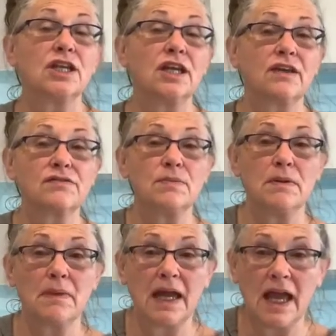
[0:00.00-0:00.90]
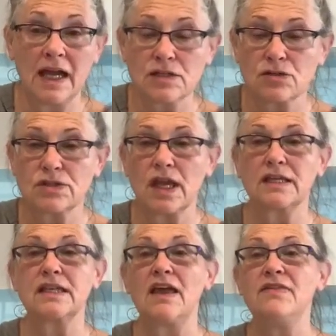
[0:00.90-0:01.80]
it gives me my
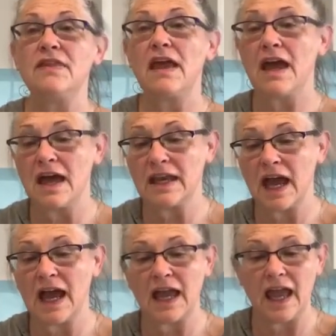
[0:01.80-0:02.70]
exercise, and then I